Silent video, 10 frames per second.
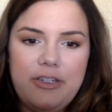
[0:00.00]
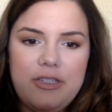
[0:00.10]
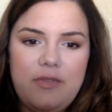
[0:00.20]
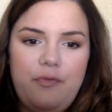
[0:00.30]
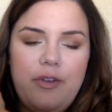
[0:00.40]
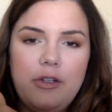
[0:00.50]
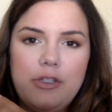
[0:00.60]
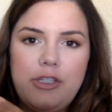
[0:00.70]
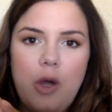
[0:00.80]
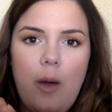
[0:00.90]
just
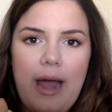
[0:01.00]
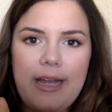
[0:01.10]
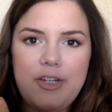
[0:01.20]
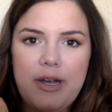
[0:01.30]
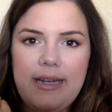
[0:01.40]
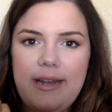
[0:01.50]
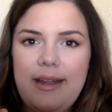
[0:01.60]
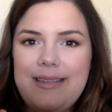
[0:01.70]
feels so hydrated,